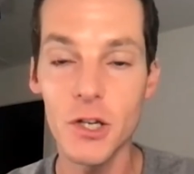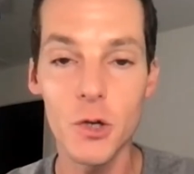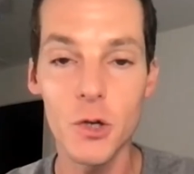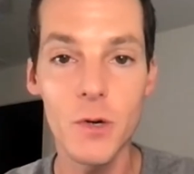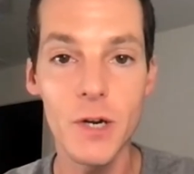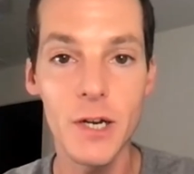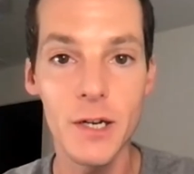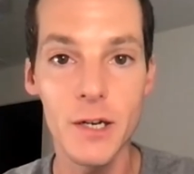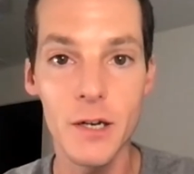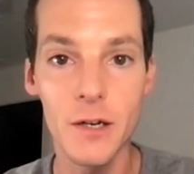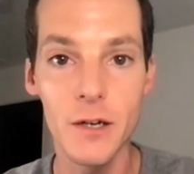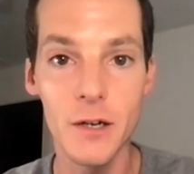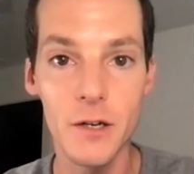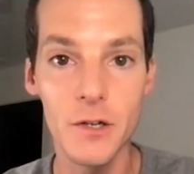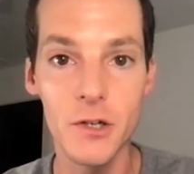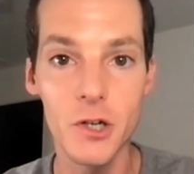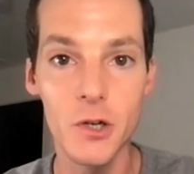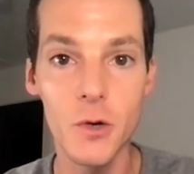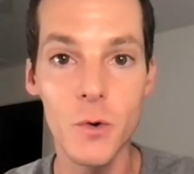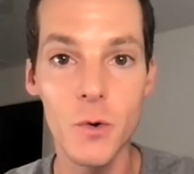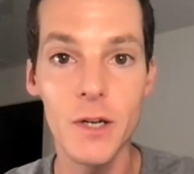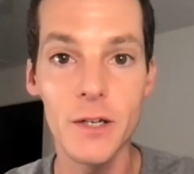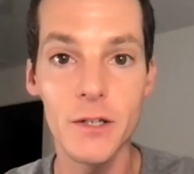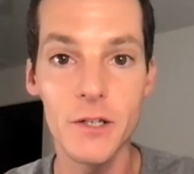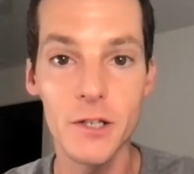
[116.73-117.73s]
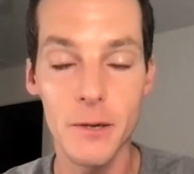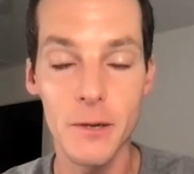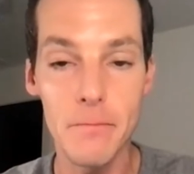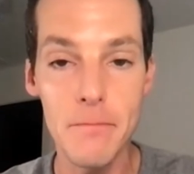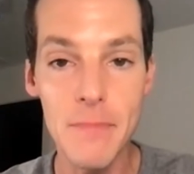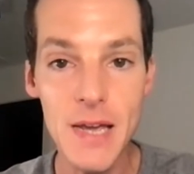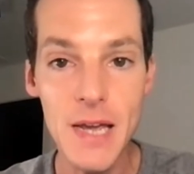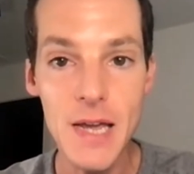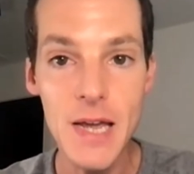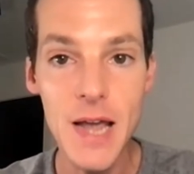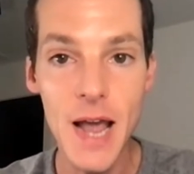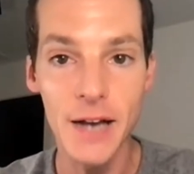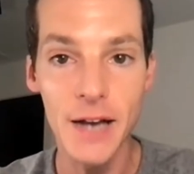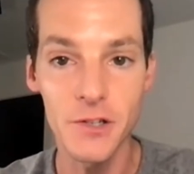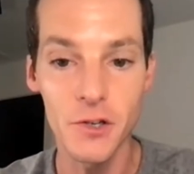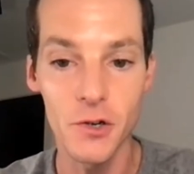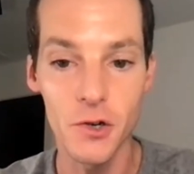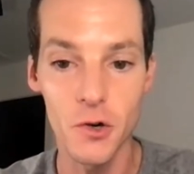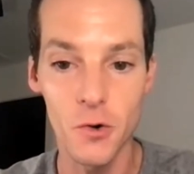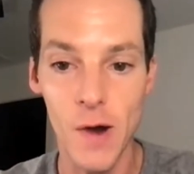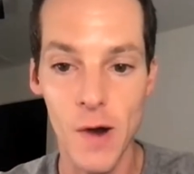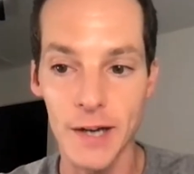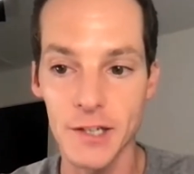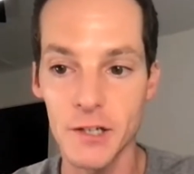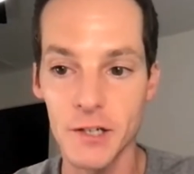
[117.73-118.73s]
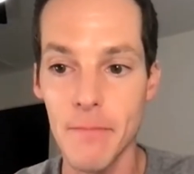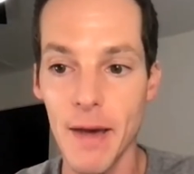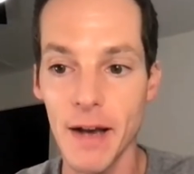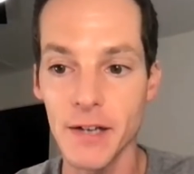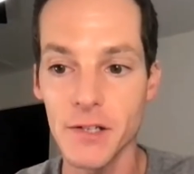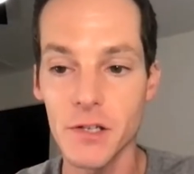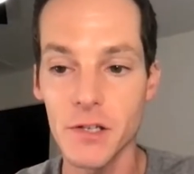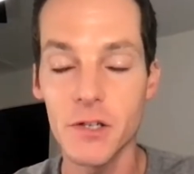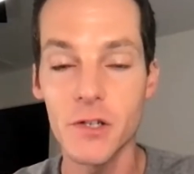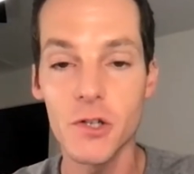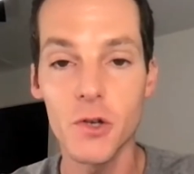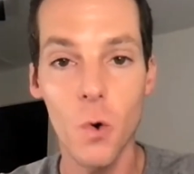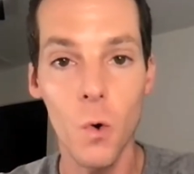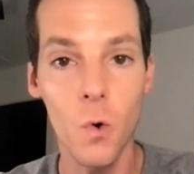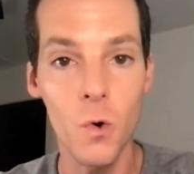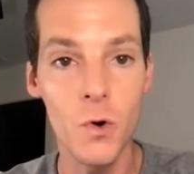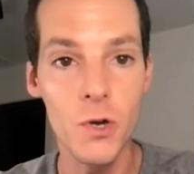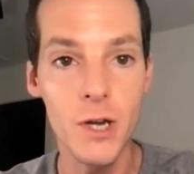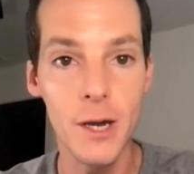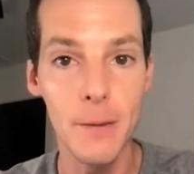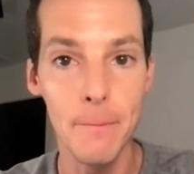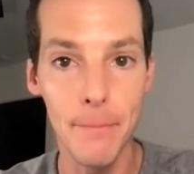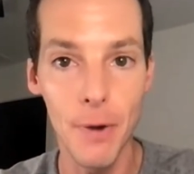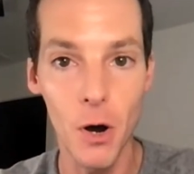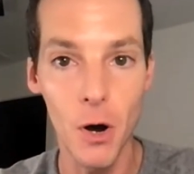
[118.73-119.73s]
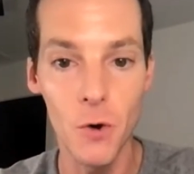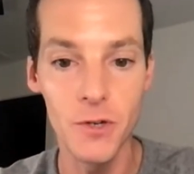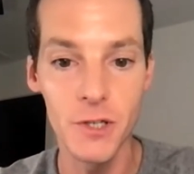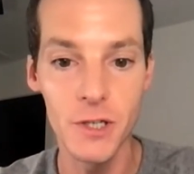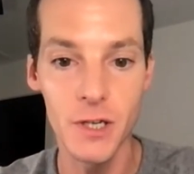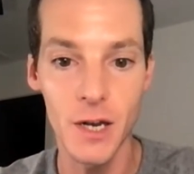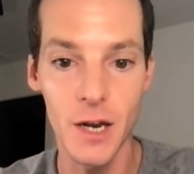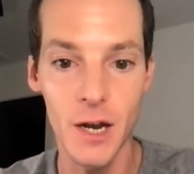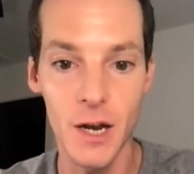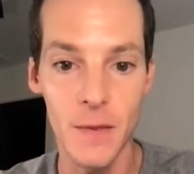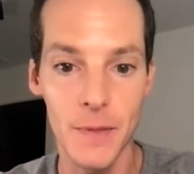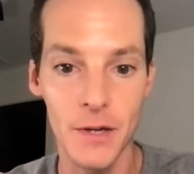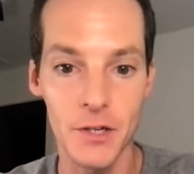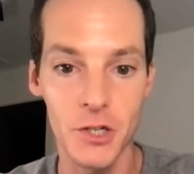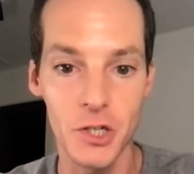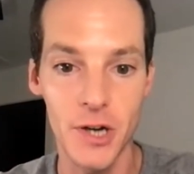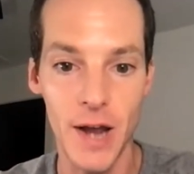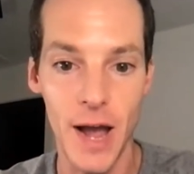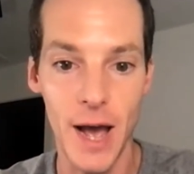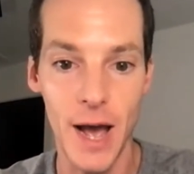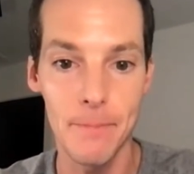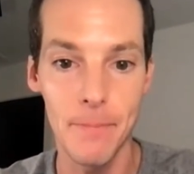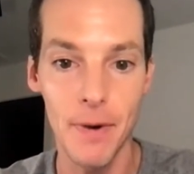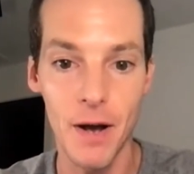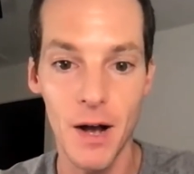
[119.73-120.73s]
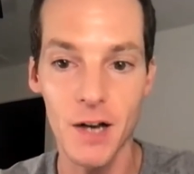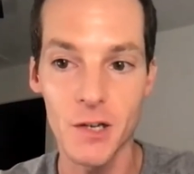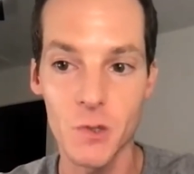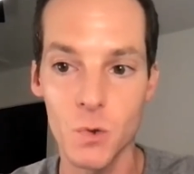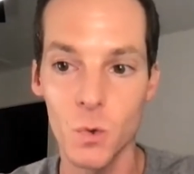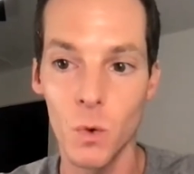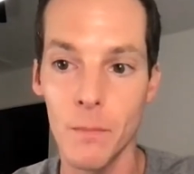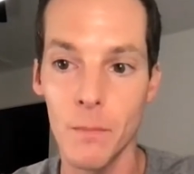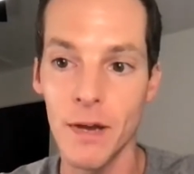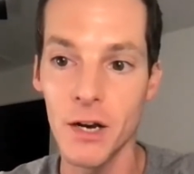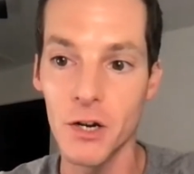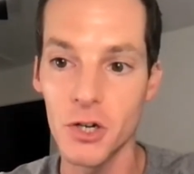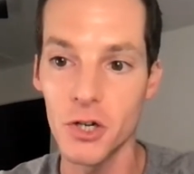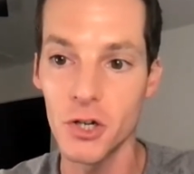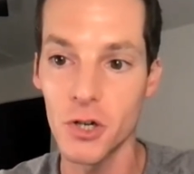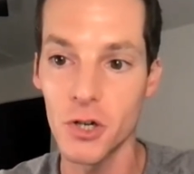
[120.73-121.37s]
You can do it to me as a direct message, or you can post it in the chat box. We'll make